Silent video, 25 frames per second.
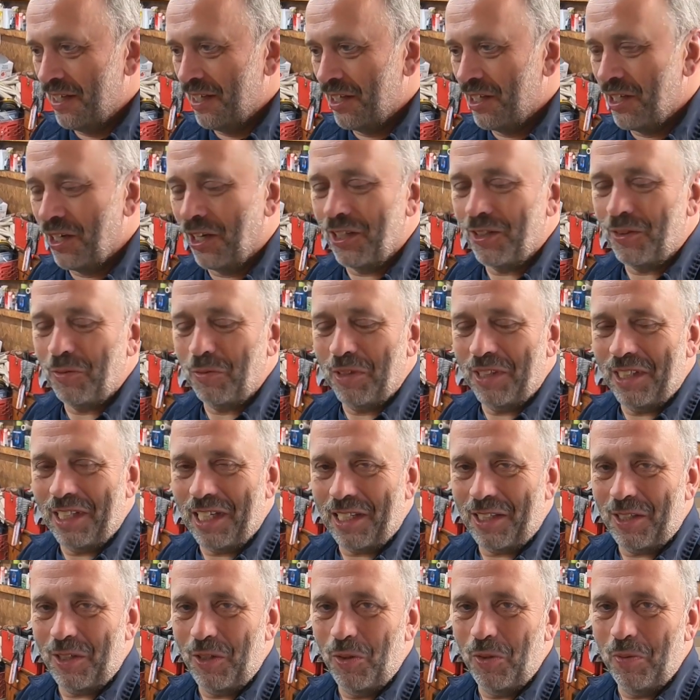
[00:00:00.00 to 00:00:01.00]
cut with
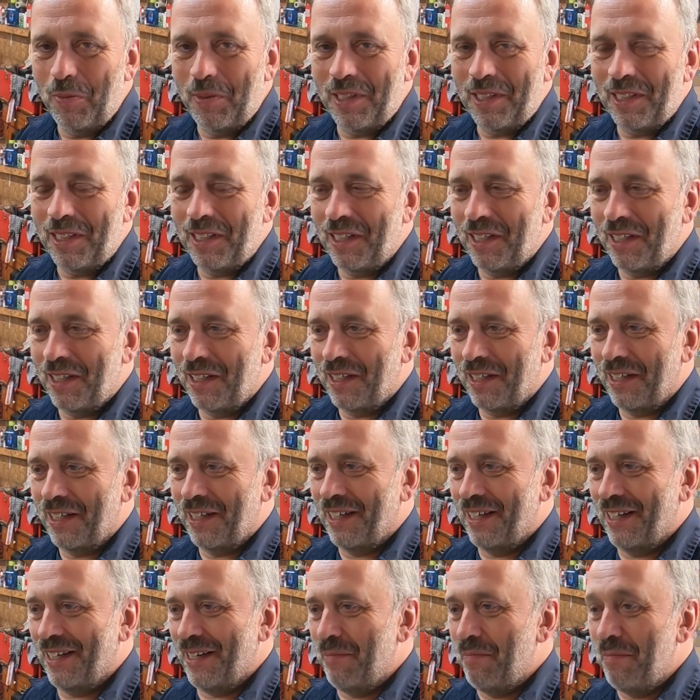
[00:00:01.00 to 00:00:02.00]
that human
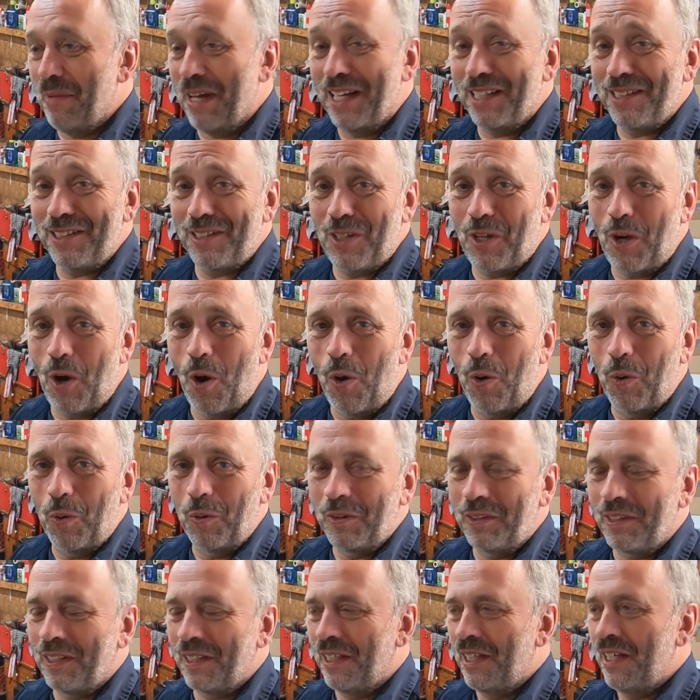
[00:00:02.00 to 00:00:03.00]
man's
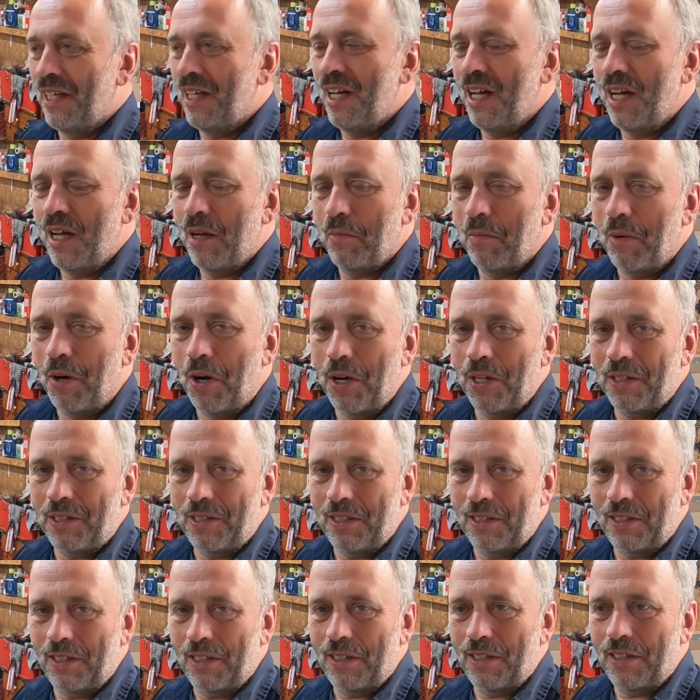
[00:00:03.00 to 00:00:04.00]
cold, but
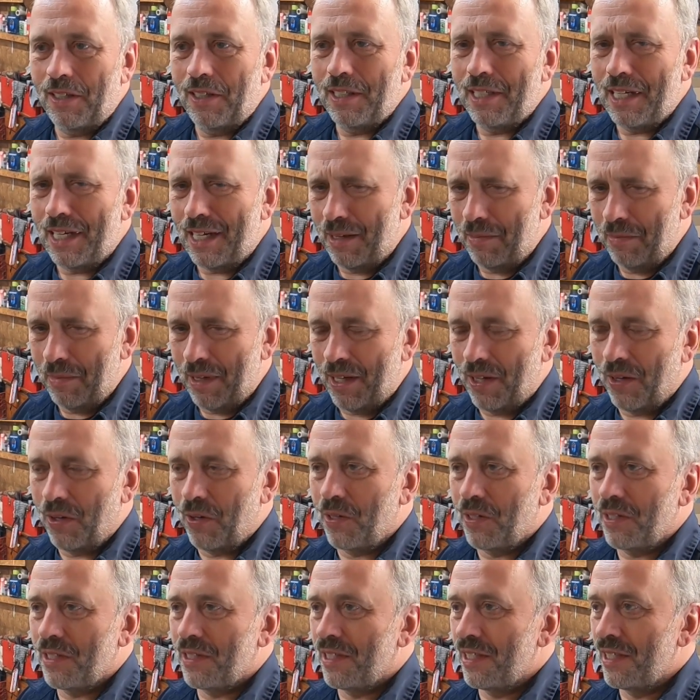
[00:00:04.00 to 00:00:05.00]
getting
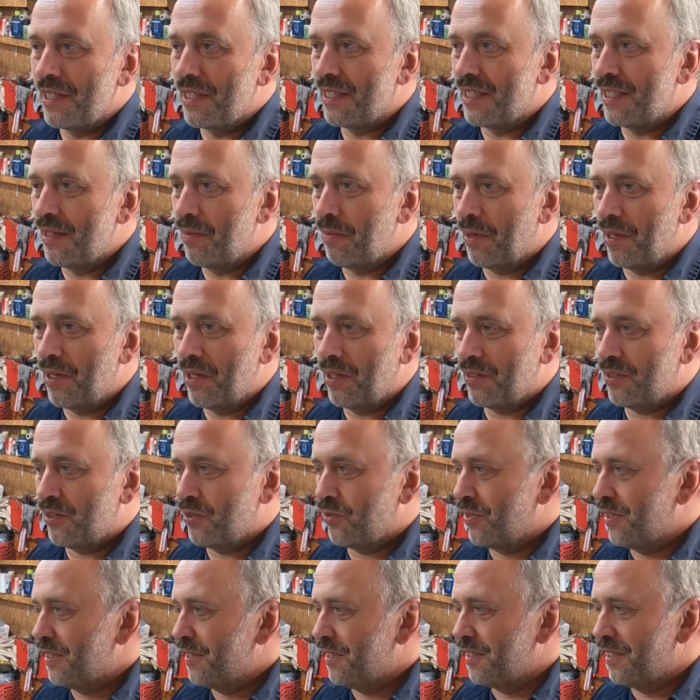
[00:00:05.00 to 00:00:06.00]
better. Still sleep a lot
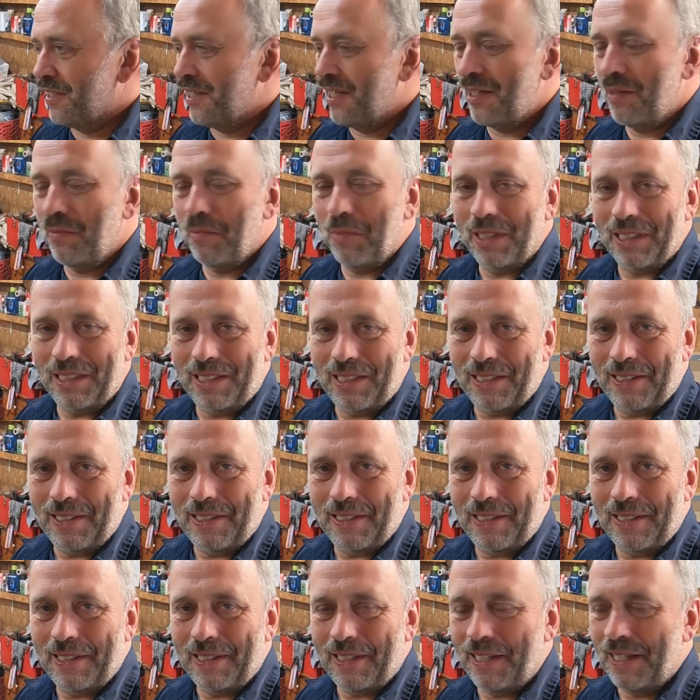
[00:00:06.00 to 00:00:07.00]
during the day, but
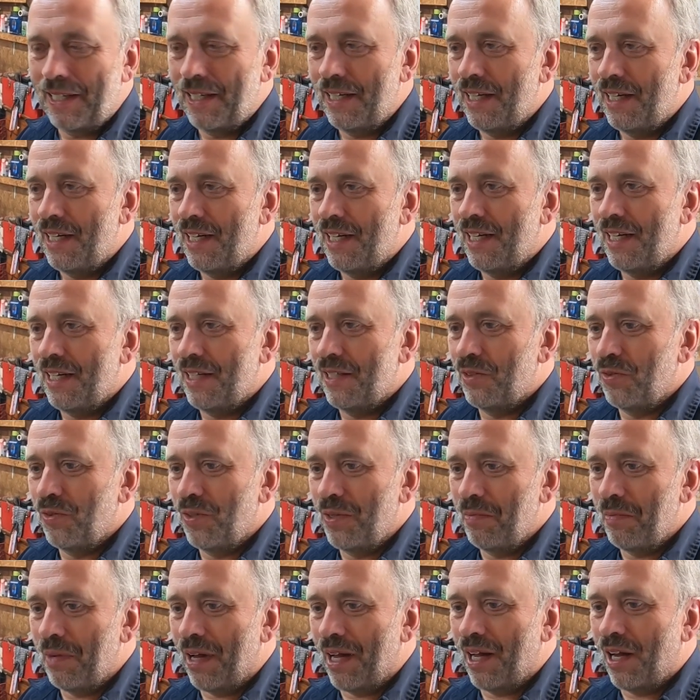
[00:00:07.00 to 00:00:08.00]

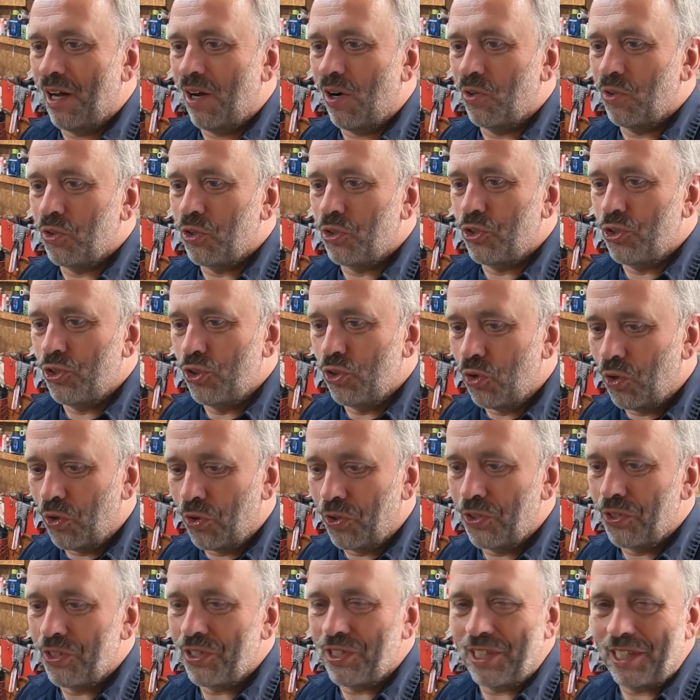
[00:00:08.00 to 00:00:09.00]
doing my house
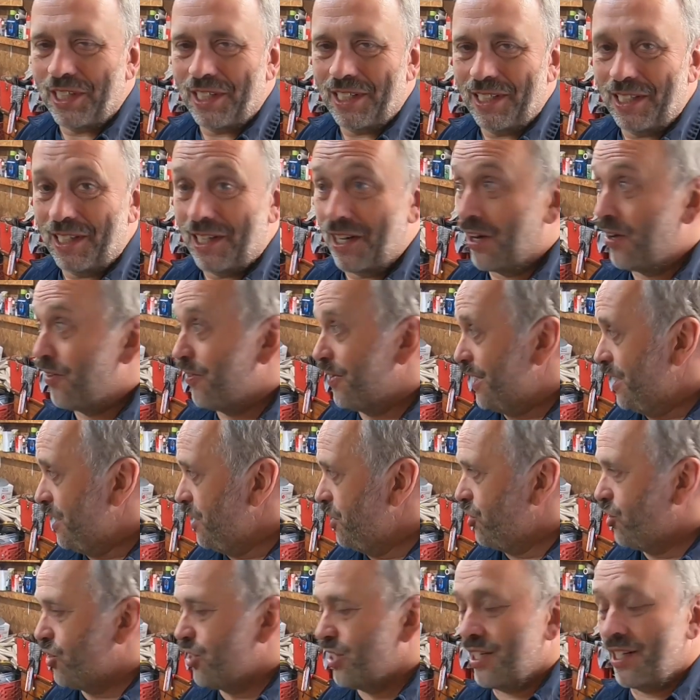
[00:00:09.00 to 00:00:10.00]
chores and
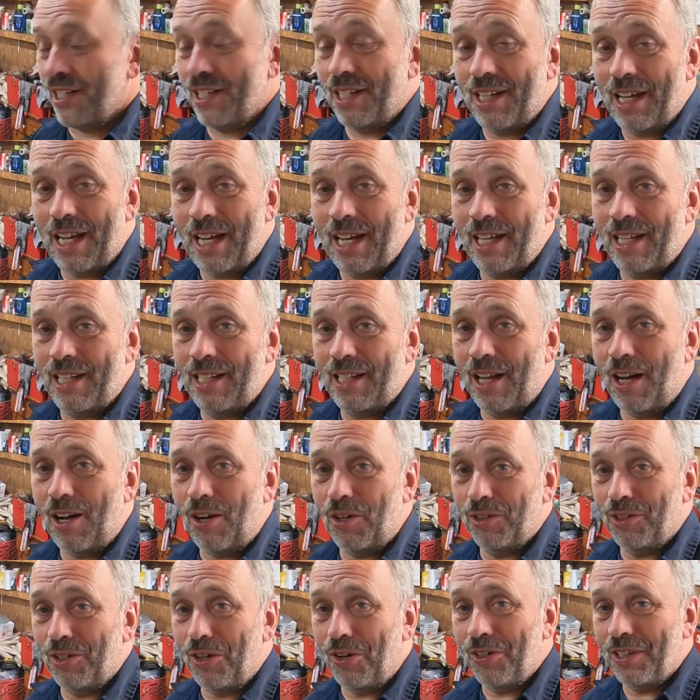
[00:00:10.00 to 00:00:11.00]
garage. And
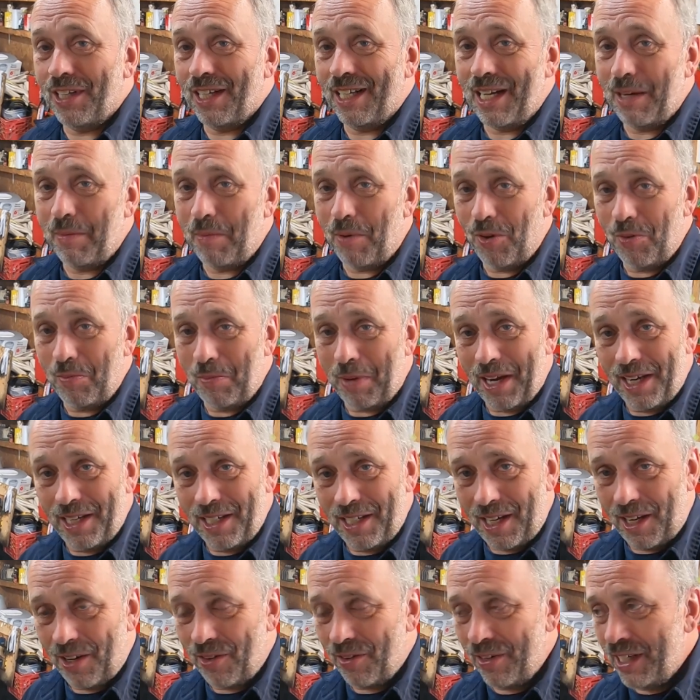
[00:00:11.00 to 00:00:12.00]
now talking about my
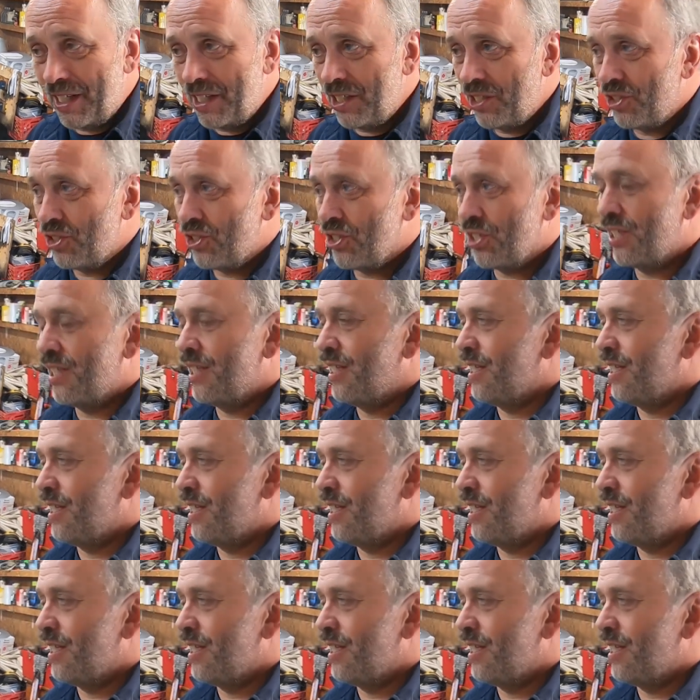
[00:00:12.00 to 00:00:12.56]
garage